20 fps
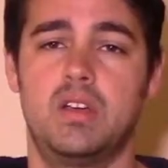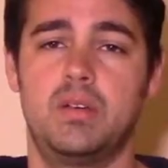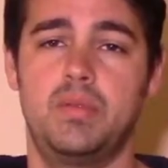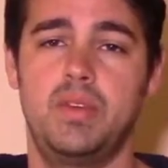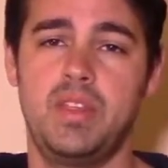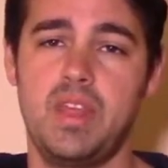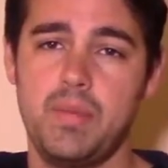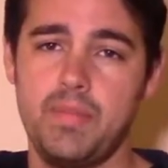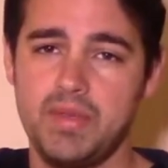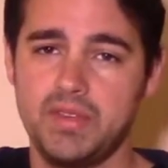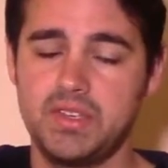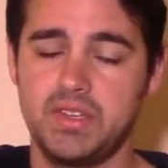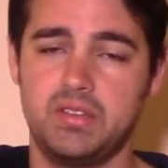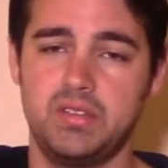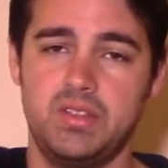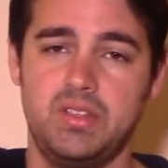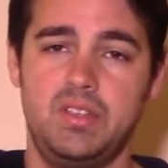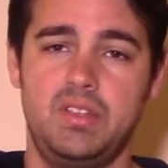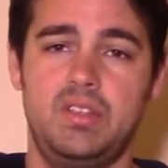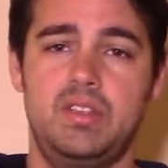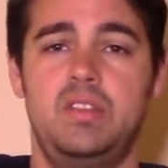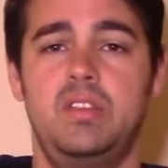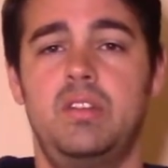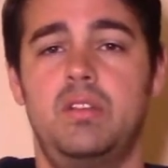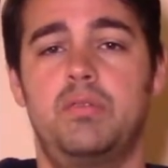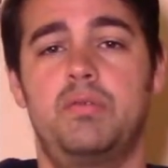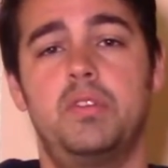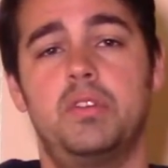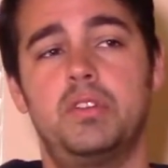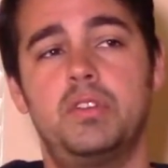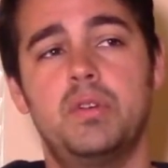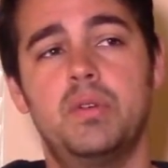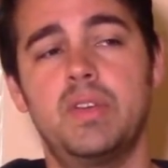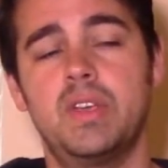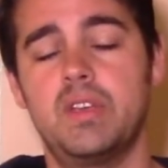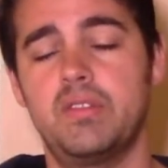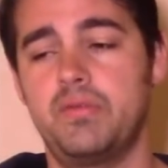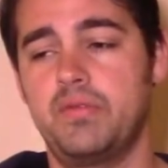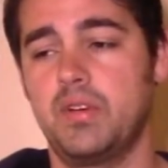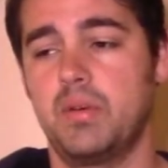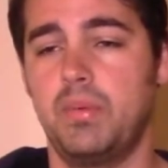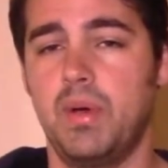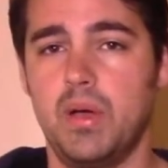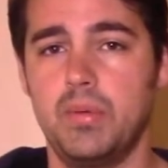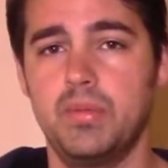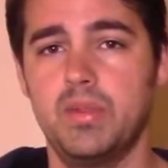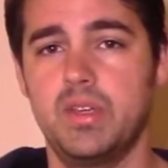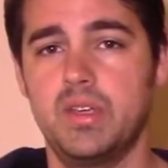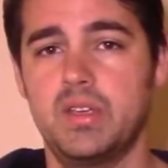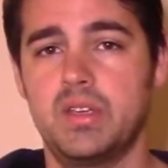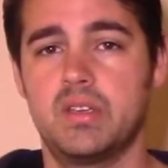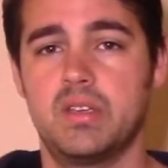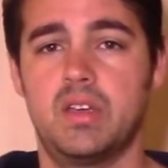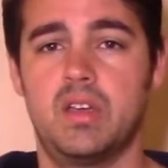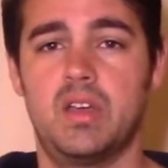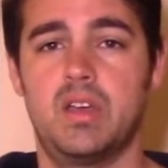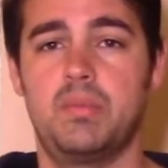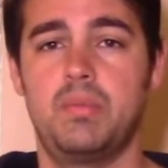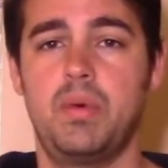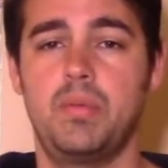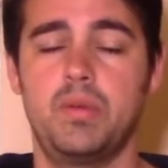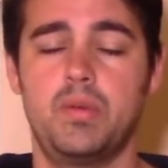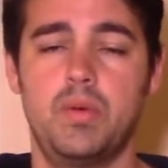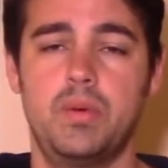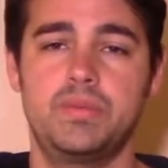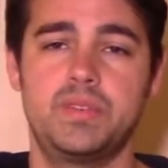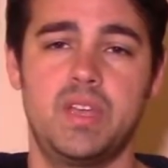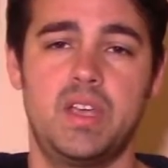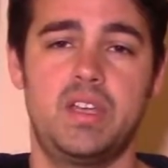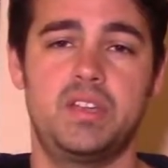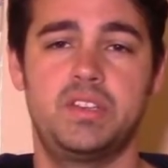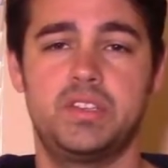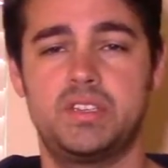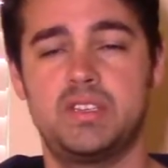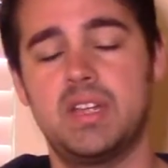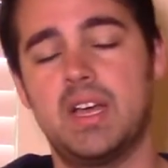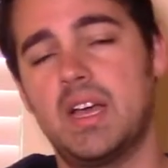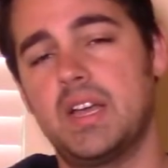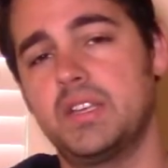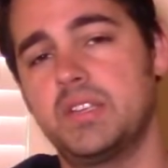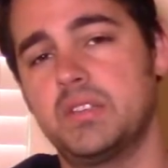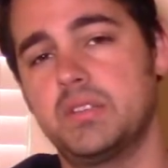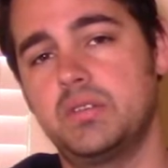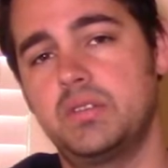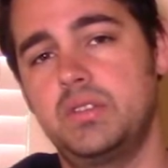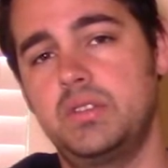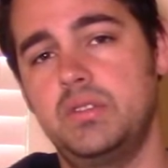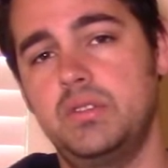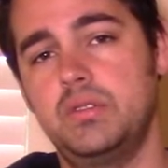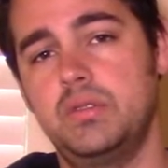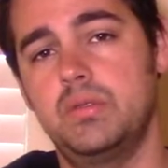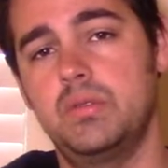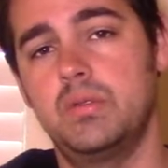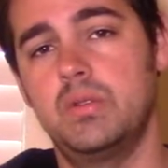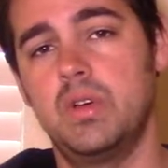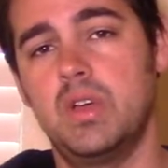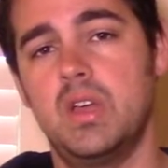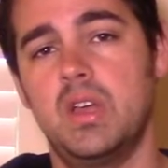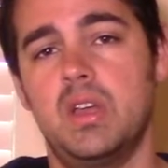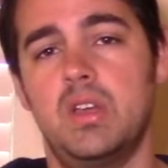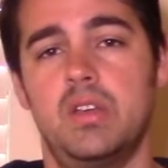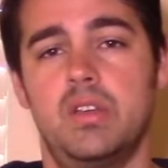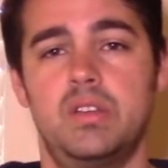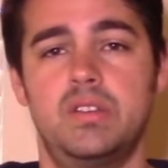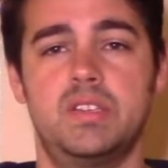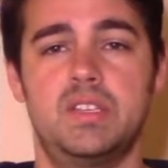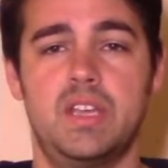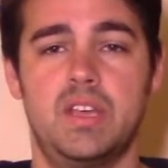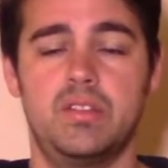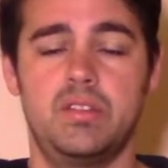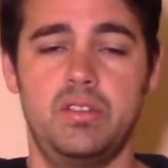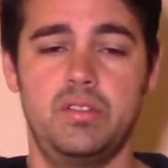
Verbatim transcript: Um, and that basically, you know, if you're doing it for a public, uh, public website, it just ties those two together.